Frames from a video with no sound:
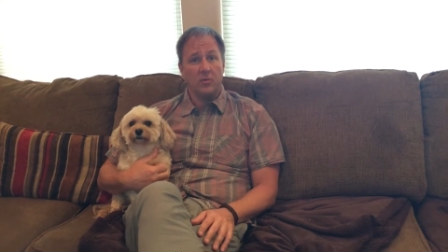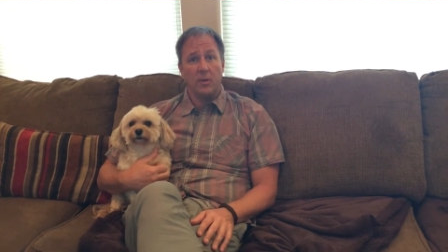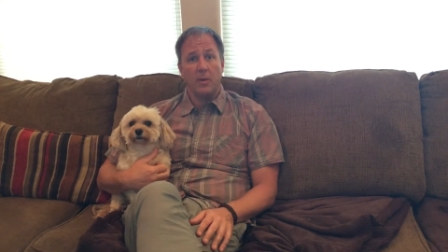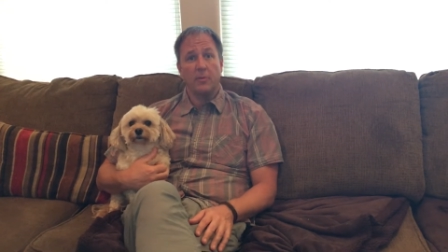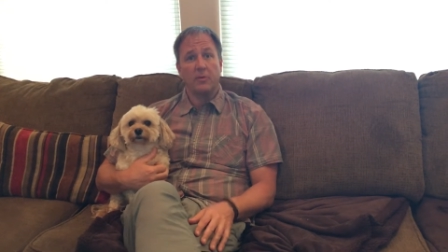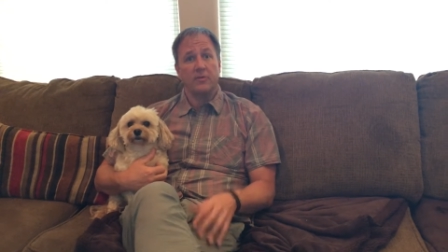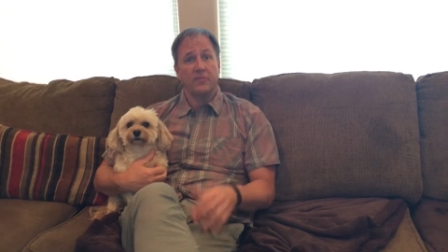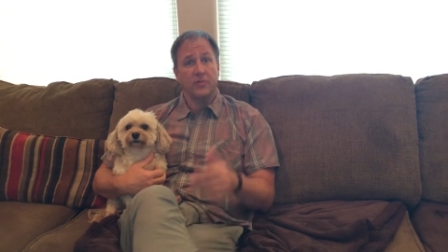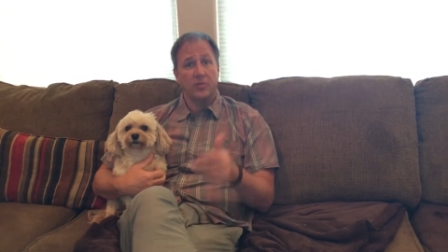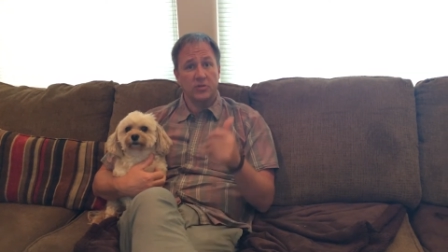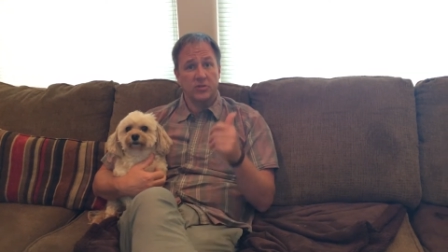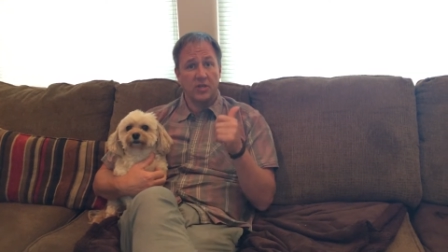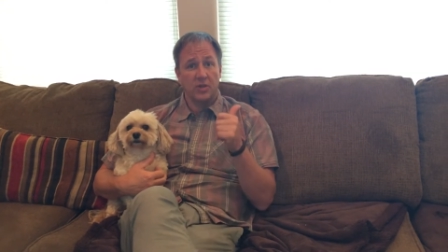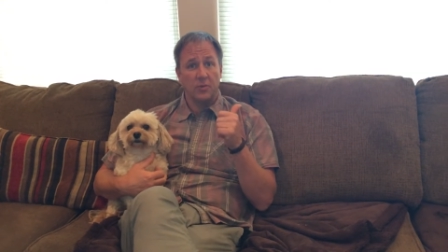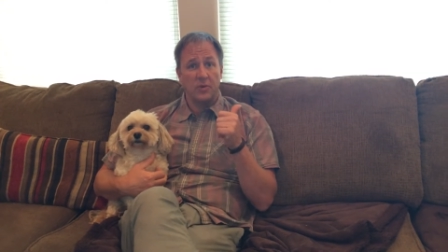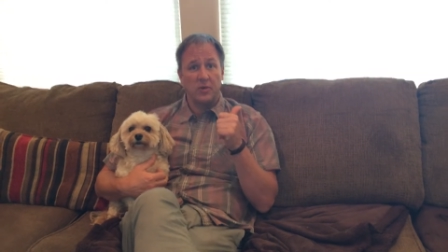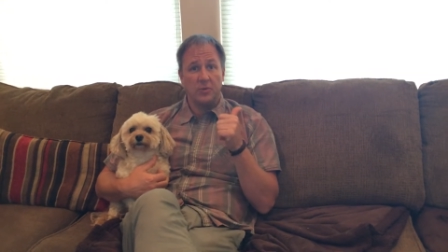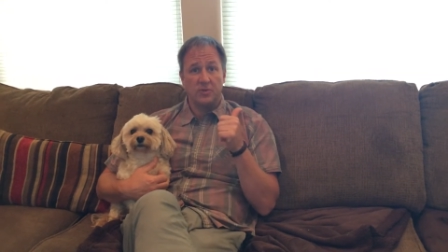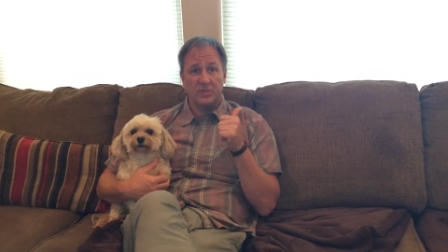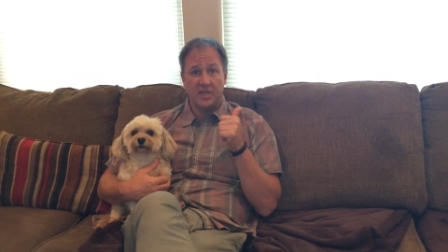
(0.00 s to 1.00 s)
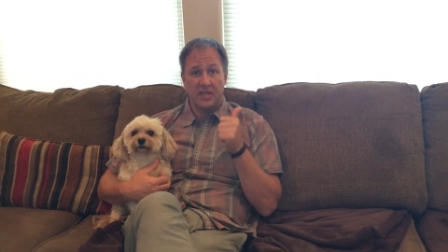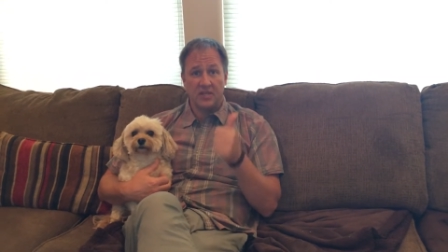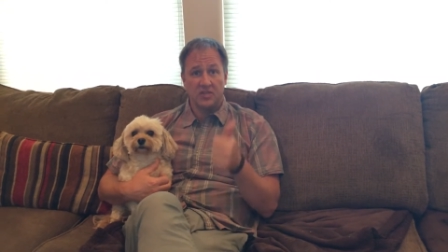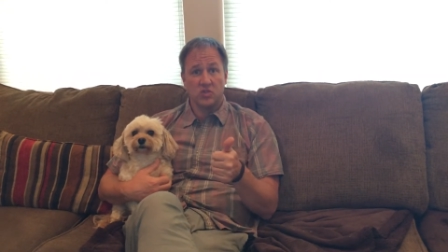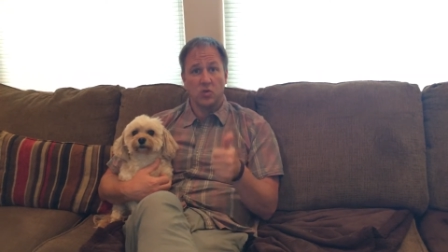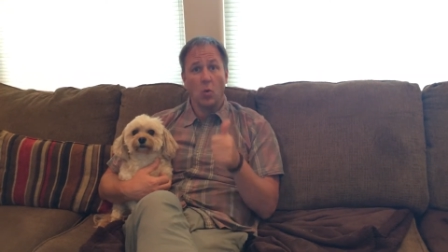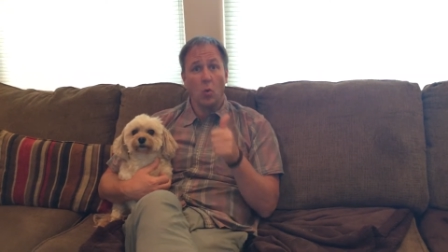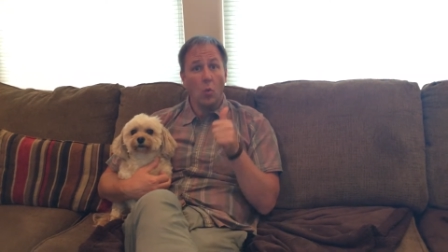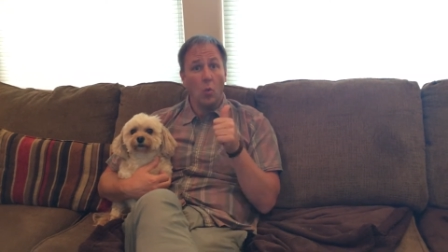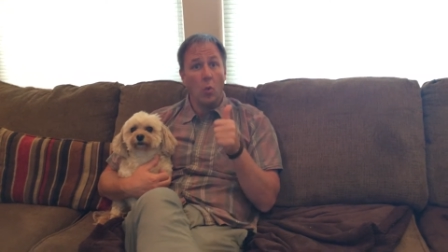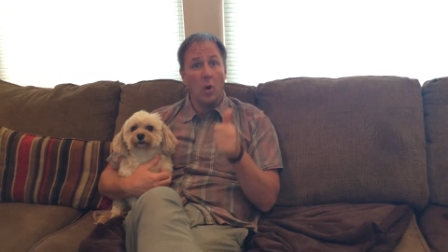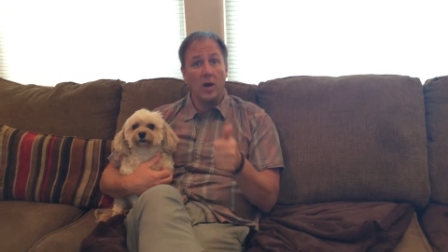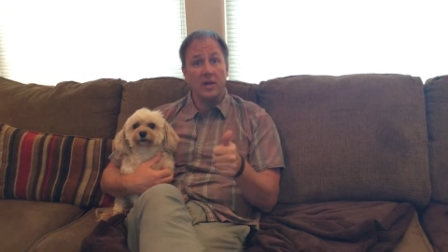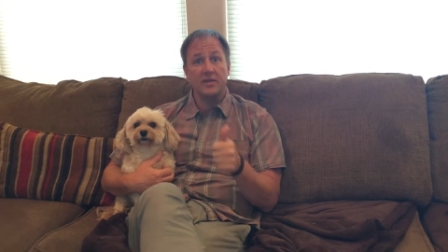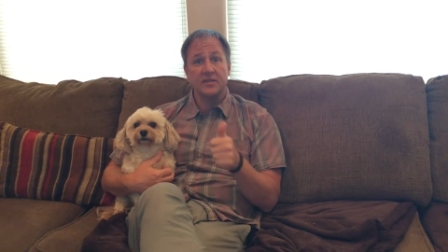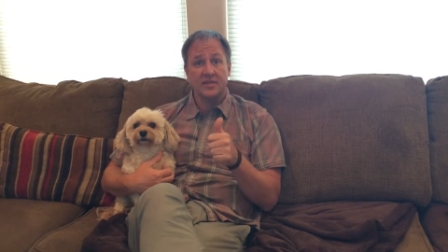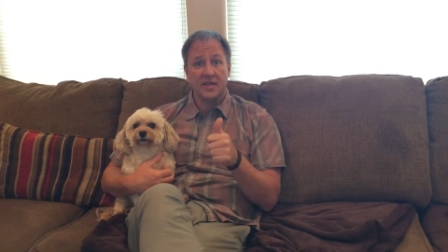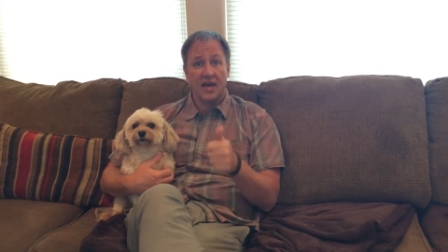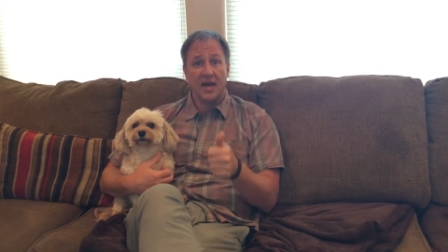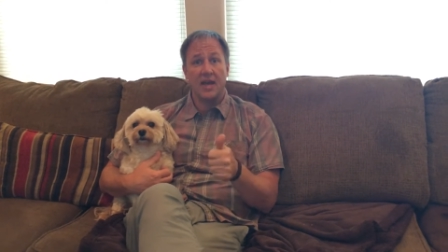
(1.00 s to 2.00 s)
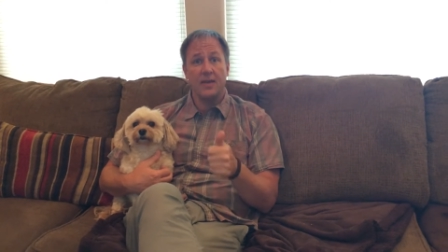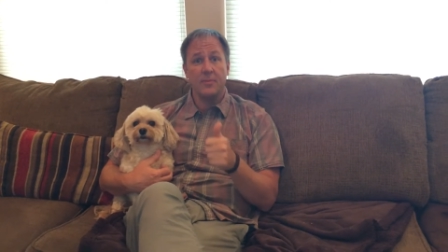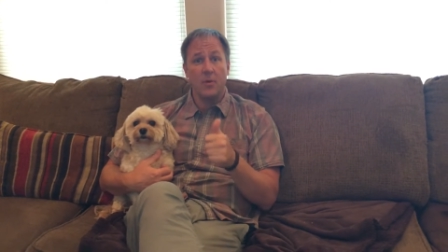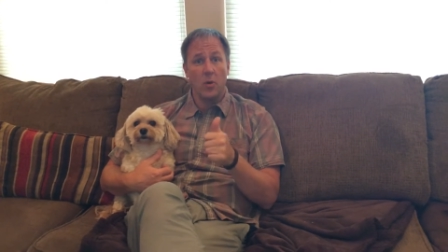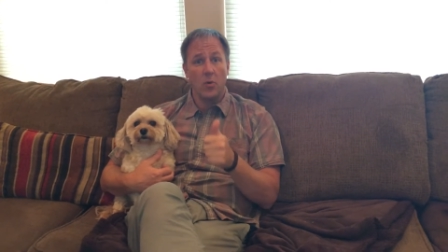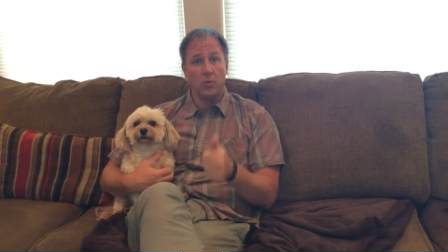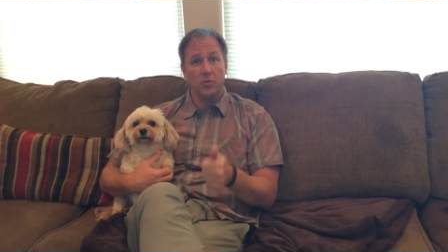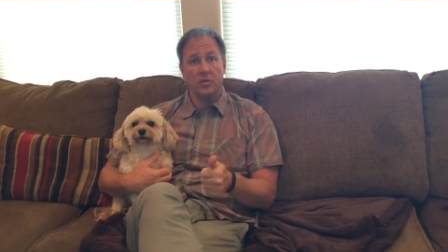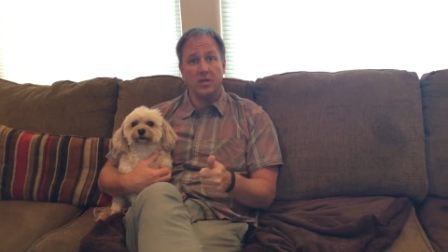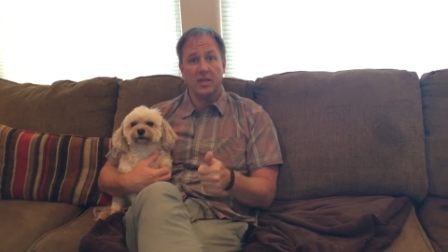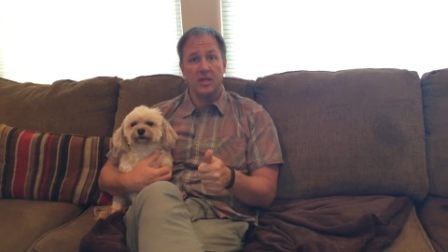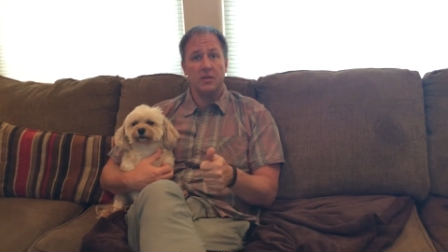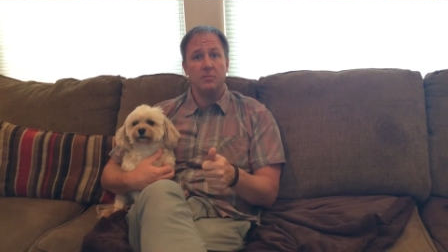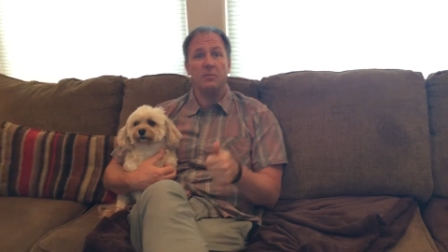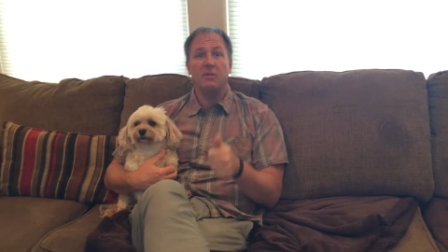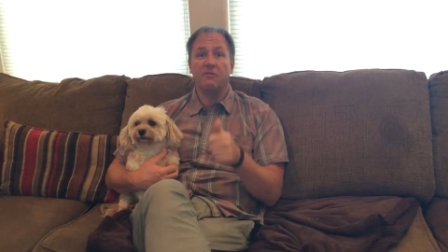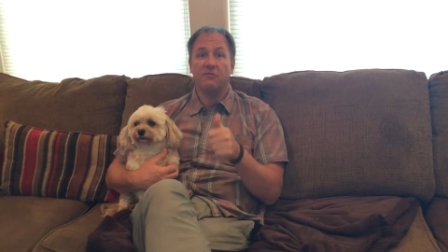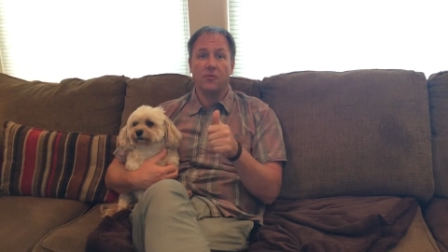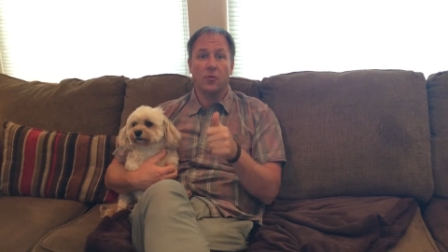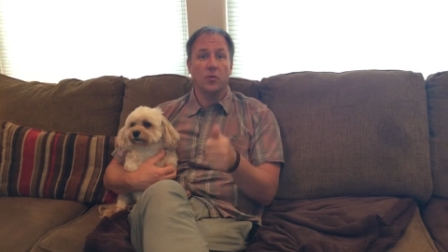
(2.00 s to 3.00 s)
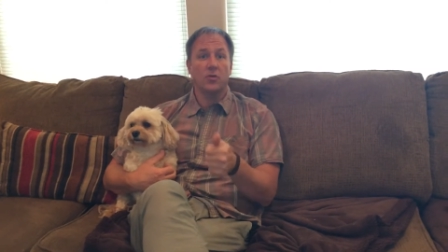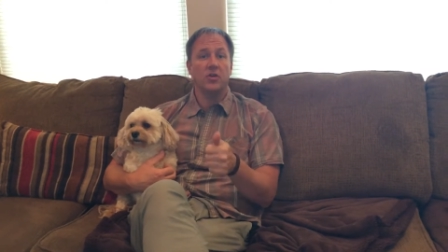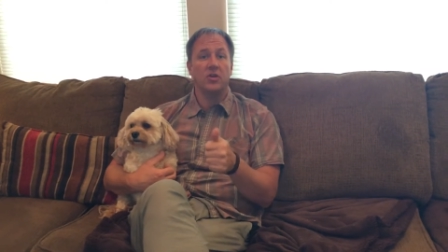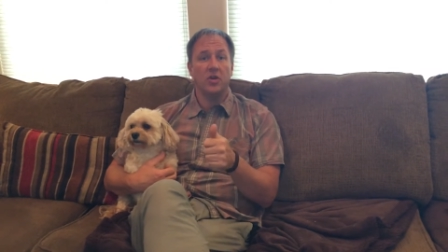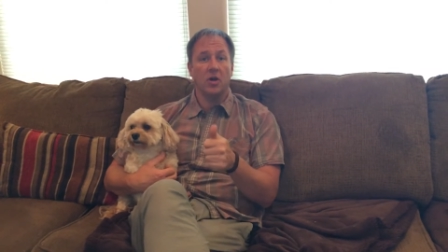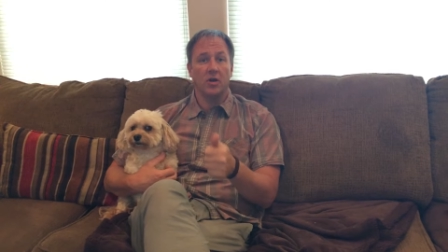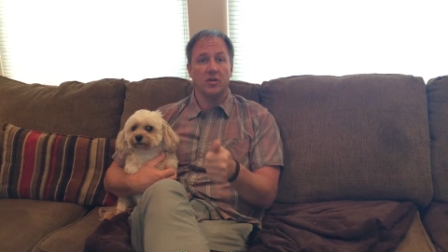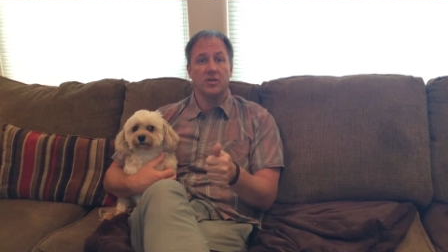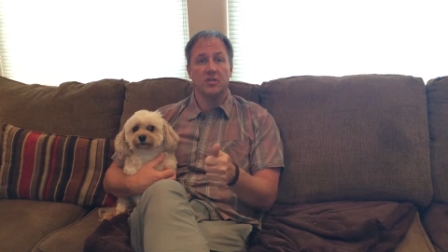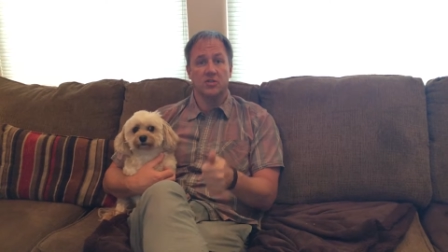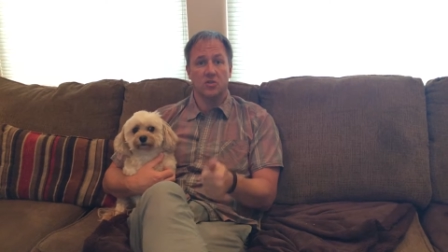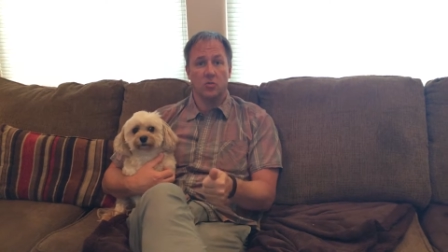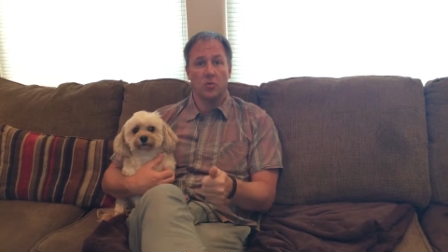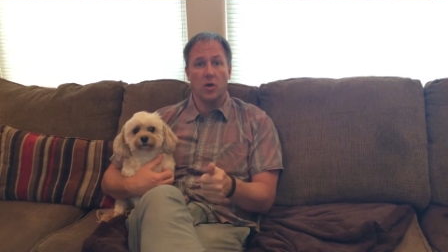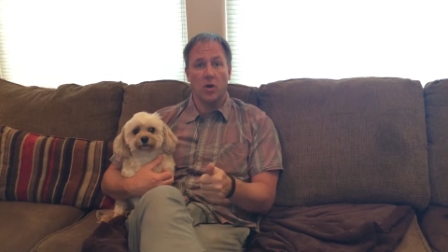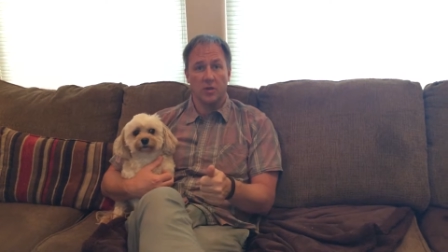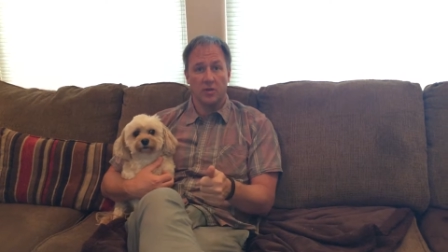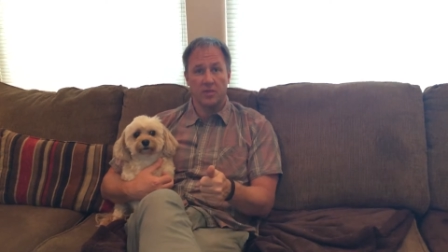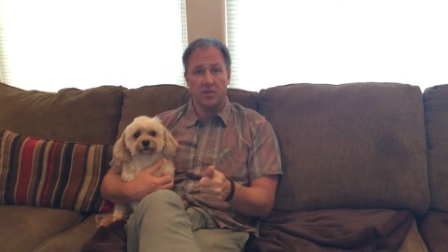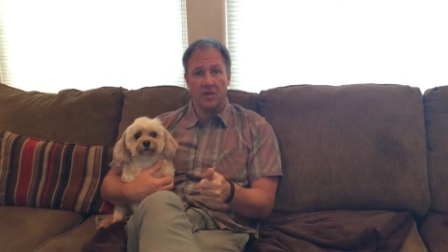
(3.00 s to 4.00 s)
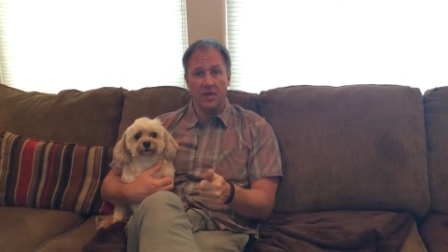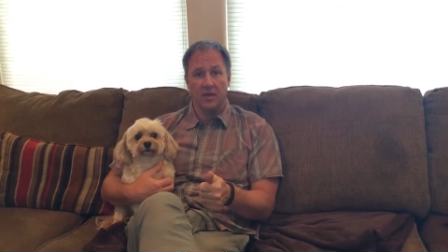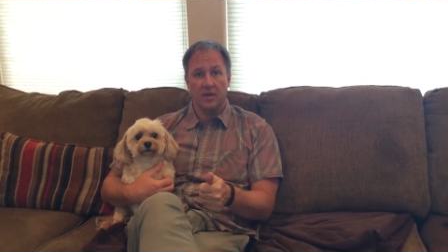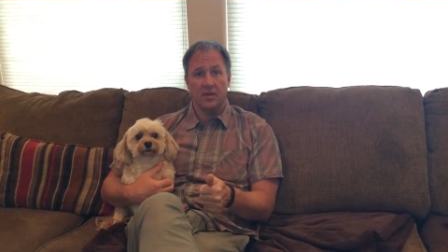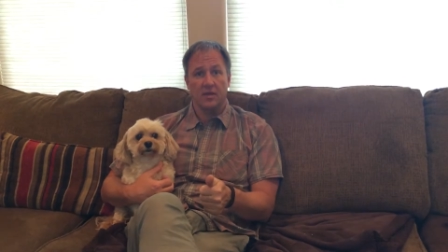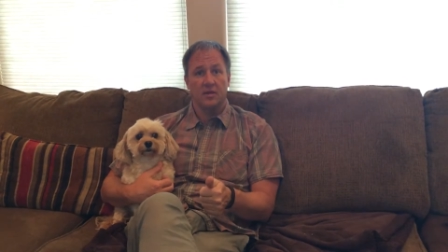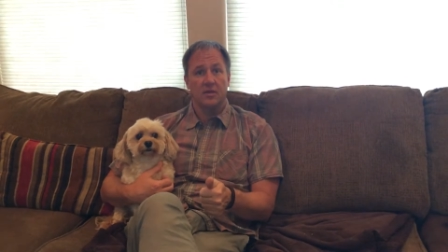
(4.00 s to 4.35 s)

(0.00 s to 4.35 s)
Remember, the first thing we do is hiss one time only before the dog does the wrong thing.